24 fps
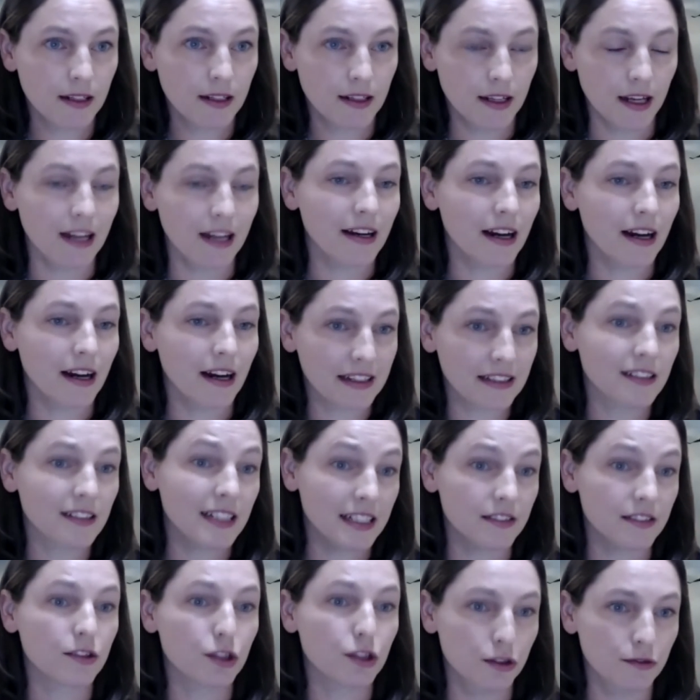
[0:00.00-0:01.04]
And I think that these
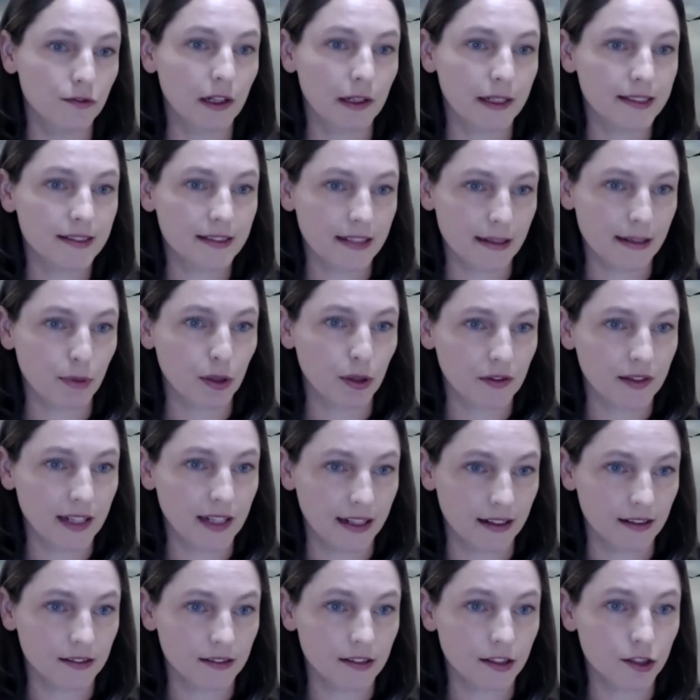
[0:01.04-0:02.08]
are two very separate
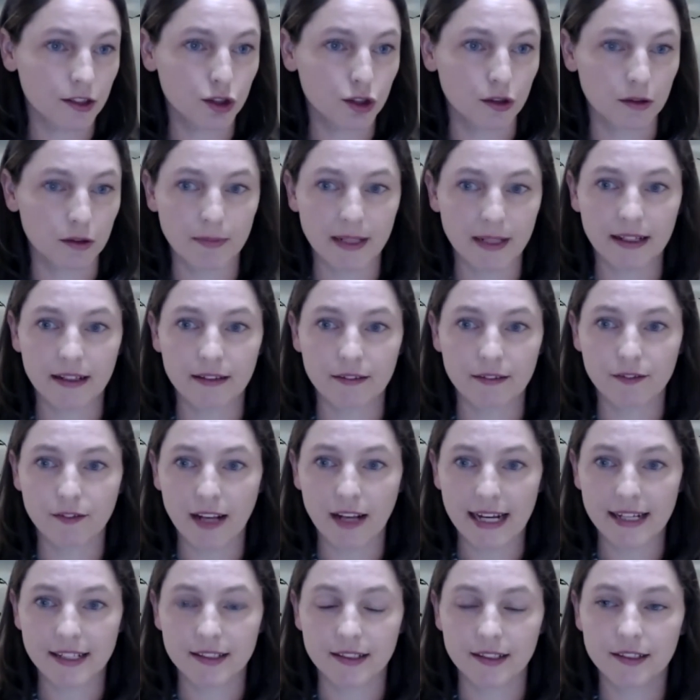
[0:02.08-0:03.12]
things that shouldn't be
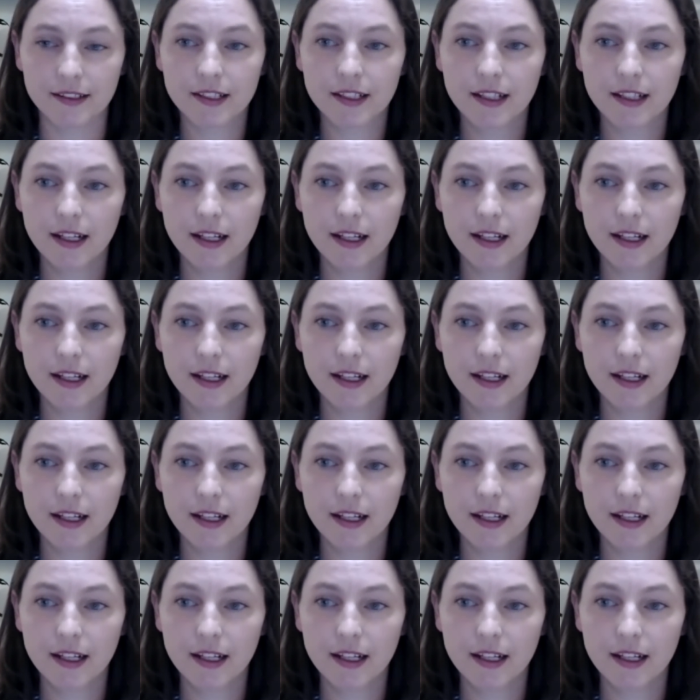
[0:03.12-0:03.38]
conflated.